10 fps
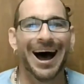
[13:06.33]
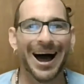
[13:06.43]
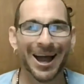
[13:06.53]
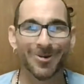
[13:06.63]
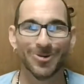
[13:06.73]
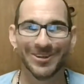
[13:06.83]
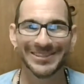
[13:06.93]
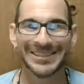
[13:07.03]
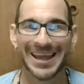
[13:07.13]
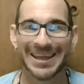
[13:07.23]
I will
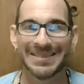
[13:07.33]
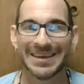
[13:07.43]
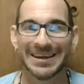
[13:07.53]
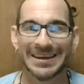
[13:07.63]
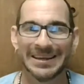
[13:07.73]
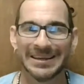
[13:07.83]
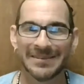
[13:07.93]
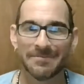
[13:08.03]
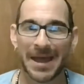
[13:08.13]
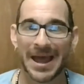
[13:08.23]
say that it is a
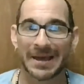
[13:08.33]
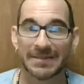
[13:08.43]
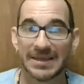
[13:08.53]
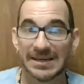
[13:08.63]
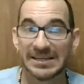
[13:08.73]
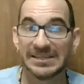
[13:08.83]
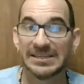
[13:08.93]
bag that